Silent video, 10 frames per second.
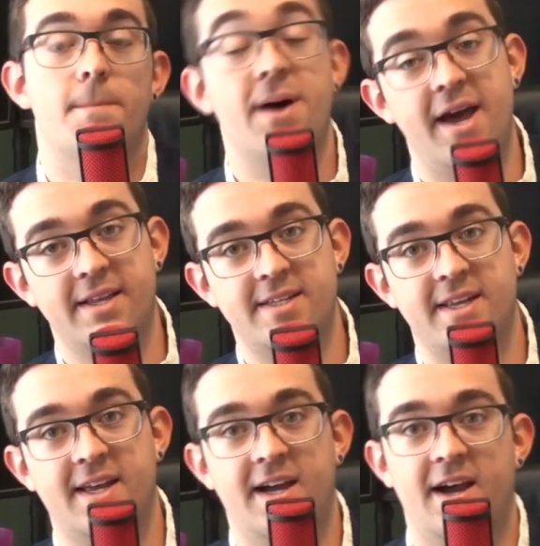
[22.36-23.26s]

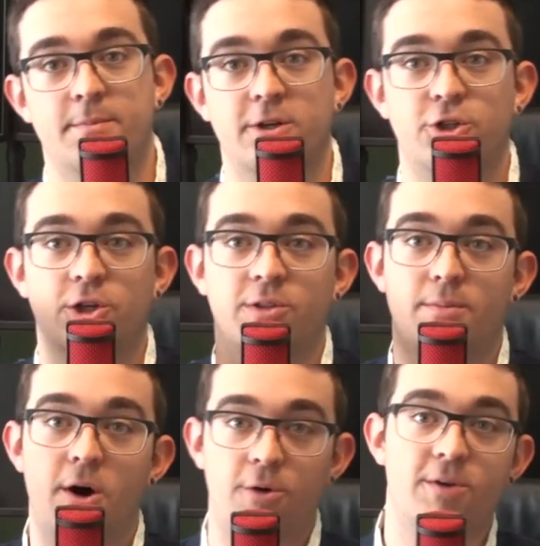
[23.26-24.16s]
But I'm going to show
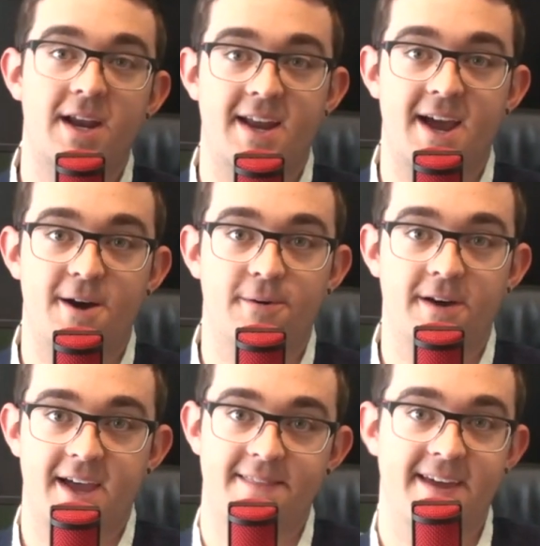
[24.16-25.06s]
them all right
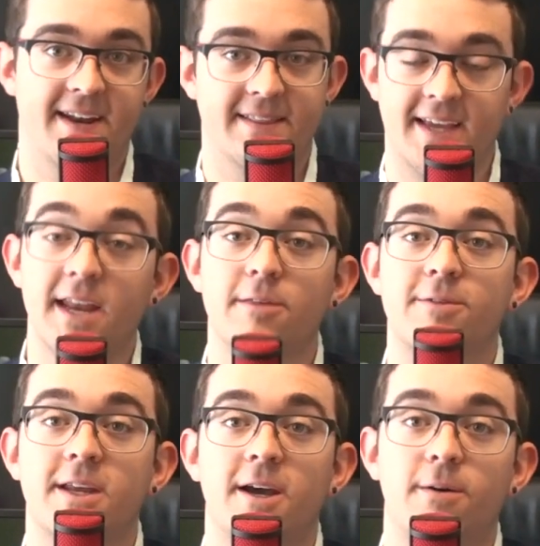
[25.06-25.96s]
now, and then at the end of the
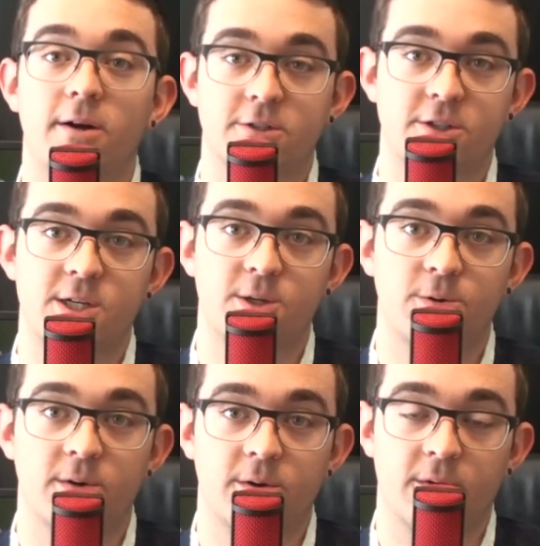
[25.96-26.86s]
video, I'll see
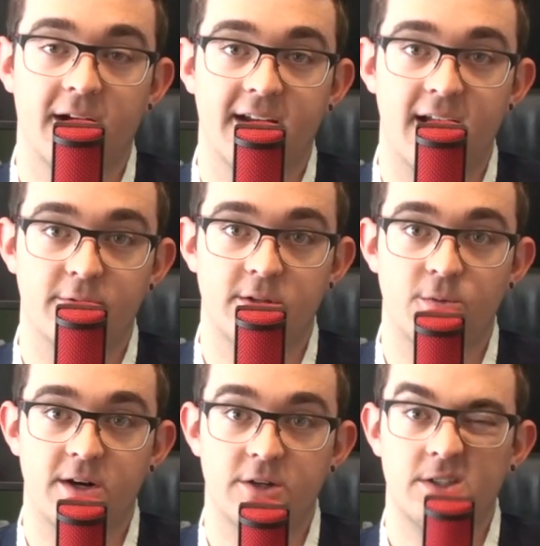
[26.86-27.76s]
you where I announce the
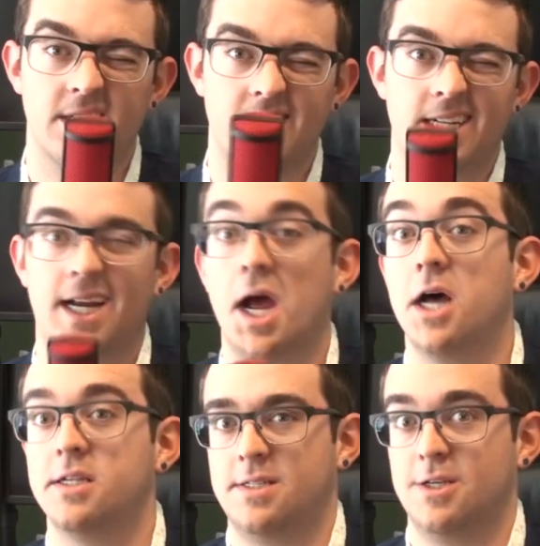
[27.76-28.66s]
winners.
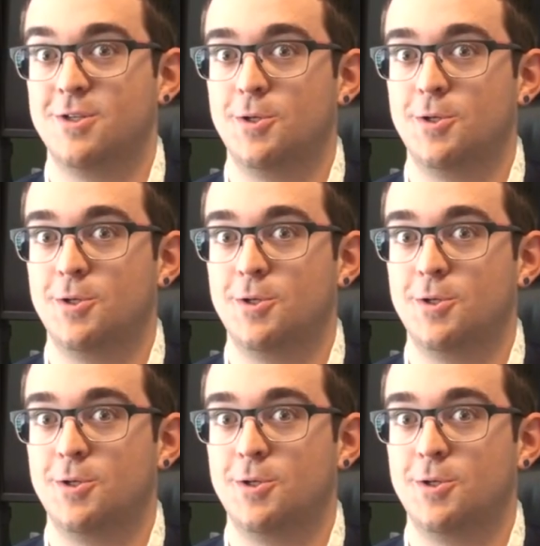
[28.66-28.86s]
See you